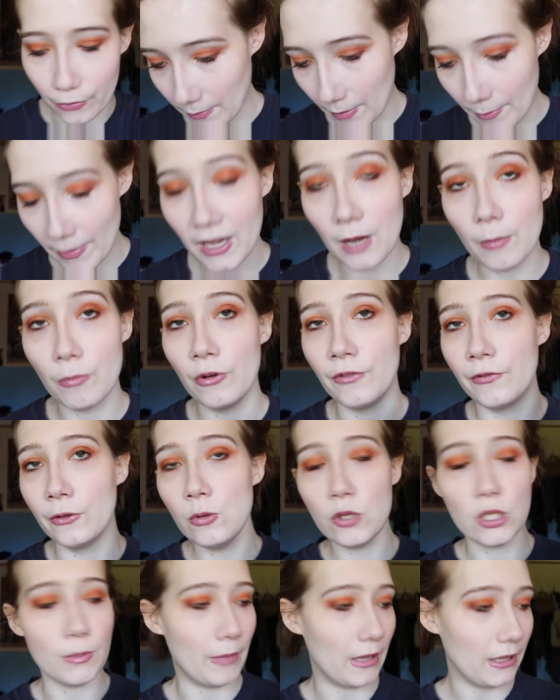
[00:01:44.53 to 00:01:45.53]
My Makeup
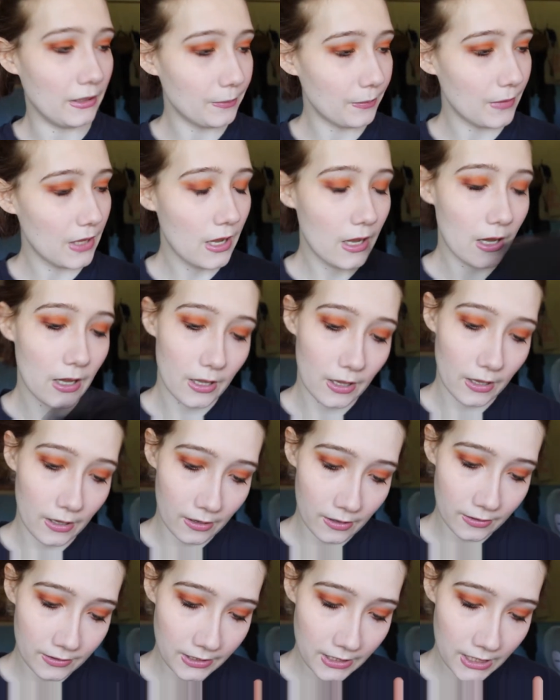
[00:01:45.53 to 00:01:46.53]
Revolution palette,
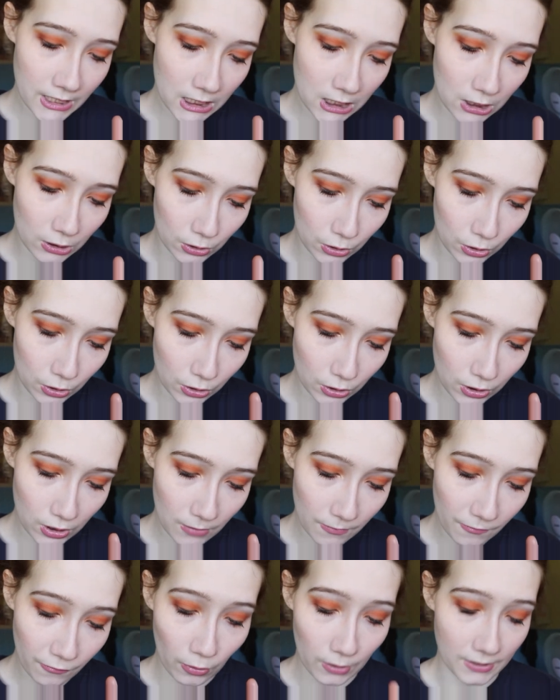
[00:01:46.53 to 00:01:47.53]
the
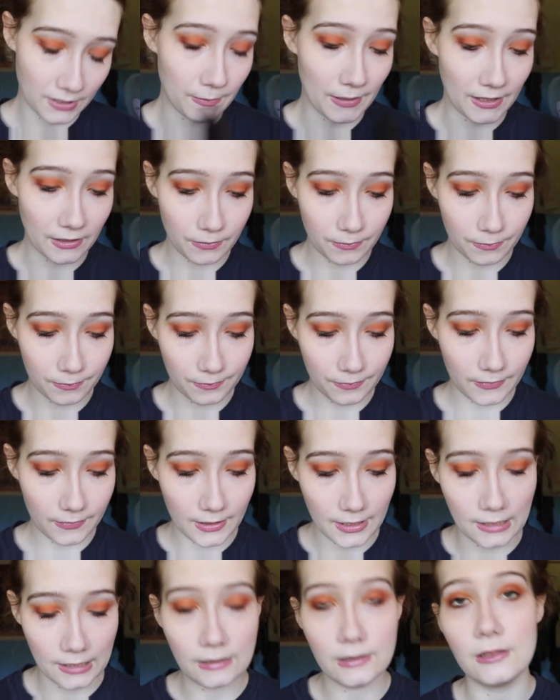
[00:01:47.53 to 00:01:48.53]
Flawless Matte.
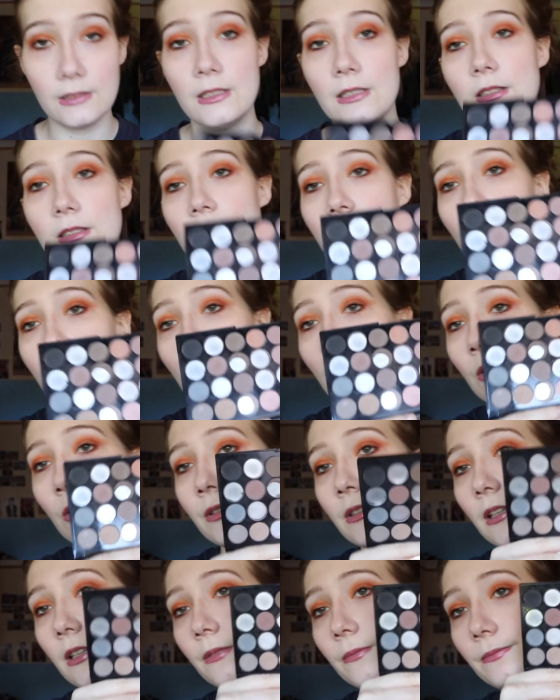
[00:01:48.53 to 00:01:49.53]
And this is what it
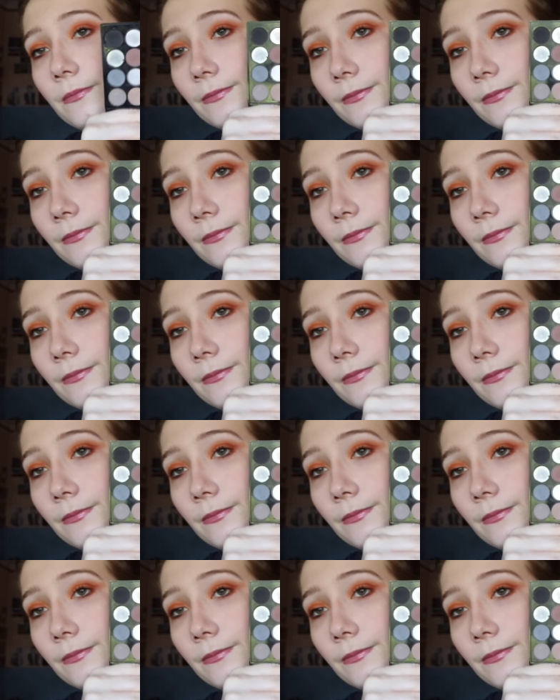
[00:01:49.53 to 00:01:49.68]
looks like.